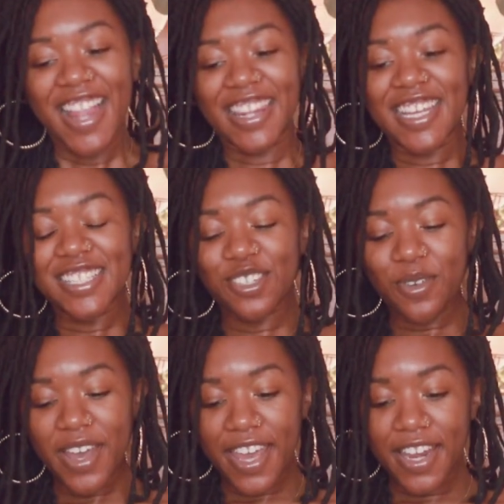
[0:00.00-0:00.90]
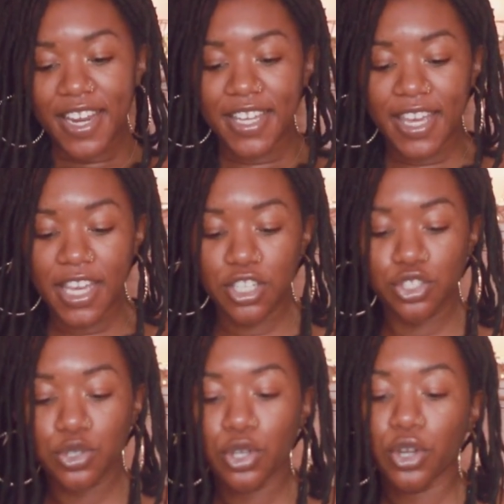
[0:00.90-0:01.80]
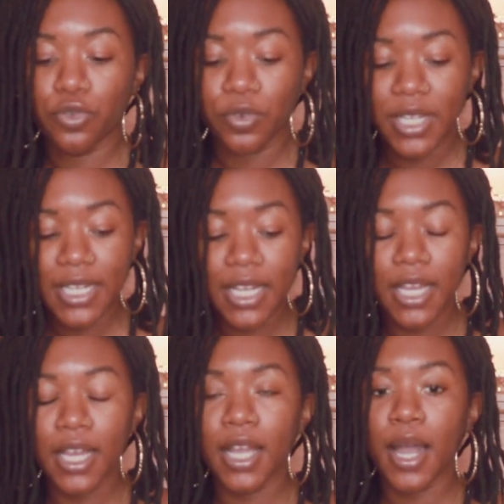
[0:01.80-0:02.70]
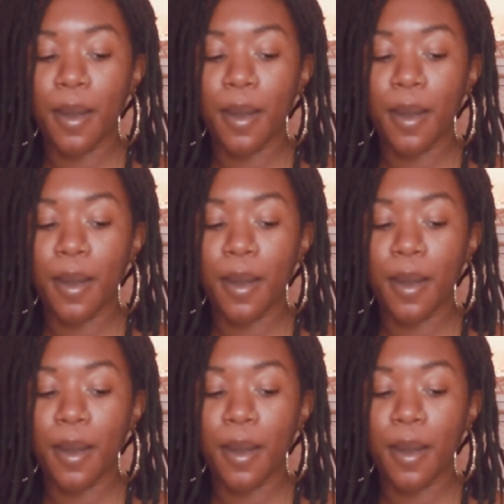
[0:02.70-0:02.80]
Let's go ahead and get into your reading